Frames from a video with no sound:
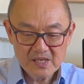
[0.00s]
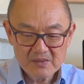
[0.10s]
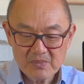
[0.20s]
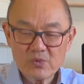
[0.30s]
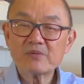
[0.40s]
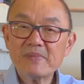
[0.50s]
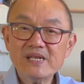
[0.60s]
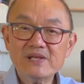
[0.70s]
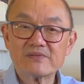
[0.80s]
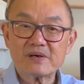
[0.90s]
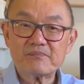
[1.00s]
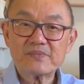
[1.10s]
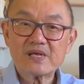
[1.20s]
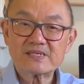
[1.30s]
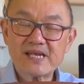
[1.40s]
But with many of them,
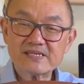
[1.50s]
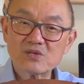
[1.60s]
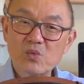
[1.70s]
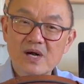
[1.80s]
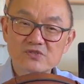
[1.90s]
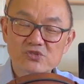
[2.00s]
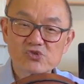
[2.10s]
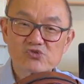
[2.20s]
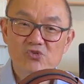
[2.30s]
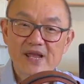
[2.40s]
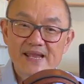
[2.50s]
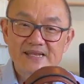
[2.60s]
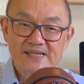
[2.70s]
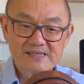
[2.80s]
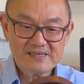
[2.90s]
it takes a while to
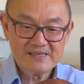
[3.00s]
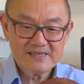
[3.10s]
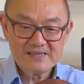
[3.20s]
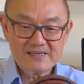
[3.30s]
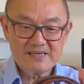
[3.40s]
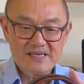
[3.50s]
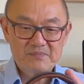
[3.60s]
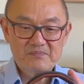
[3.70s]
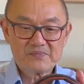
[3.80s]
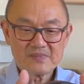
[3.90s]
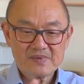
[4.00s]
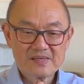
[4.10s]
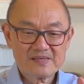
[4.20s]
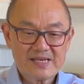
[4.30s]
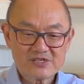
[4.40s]
train
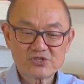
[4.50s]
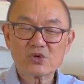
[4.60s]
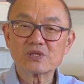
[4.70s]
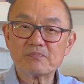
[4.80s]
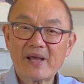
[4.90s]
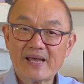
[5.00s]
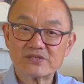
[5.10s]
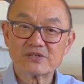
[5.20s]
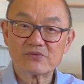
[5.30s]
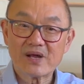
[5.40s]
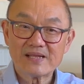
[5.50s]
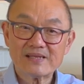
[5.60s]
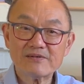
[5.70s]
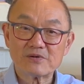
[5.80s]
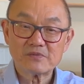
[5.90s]
that shoulder pad to the right
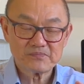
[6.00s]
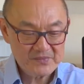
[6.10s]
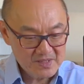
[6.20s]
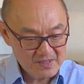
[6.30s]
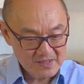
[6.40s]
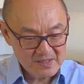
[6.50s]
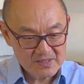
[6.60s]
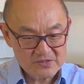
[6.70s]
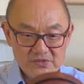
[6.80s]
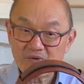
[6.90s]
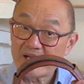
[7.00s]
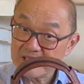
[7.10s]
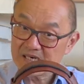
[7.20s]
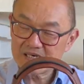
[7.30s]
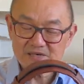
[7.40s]
level, to the right
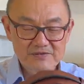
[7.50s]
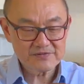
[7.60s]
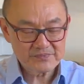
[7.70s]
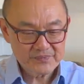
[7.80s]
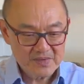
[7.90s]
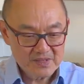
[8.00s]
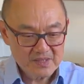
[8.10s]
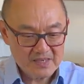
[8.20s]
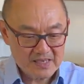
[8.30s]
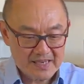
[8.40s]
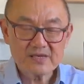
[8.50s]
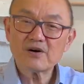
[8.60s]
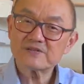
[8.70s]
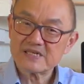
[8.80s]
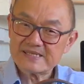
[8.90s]
curve. And
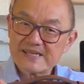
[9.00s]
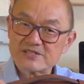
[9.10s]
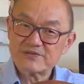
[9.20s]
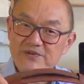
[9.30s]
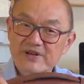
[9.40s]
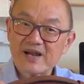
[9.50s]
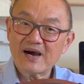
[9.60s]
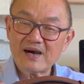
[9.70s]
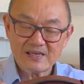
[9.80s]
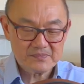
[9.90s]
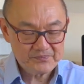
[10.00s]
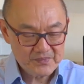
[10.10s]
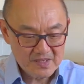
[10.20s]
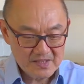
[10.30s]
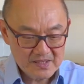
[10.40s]
often it's actually very hard.
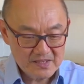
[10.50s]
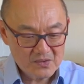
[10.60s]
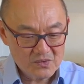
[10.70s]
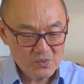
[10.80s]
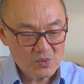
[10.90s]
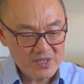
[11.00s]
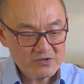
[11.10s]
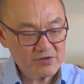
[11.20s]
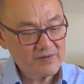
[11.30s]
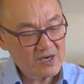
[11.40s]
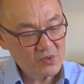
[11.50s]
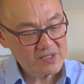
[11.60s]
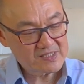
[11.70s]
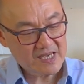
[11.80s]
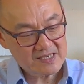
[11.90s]
Well, what Cravar
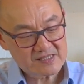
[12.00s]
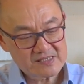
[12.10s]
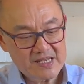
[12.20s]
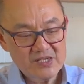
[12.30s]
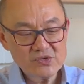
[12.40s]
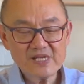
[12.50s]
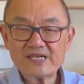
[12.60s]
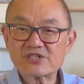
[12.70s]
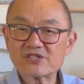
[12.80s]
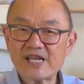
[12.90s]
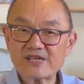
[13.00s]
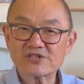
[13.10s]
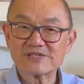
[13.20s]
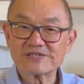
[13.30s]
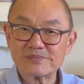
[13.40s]
always does is they use a
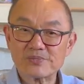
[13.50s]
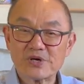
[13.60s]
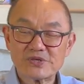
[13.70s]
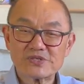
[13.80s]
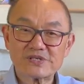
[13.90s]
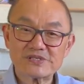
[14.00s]
sectioned approach. You can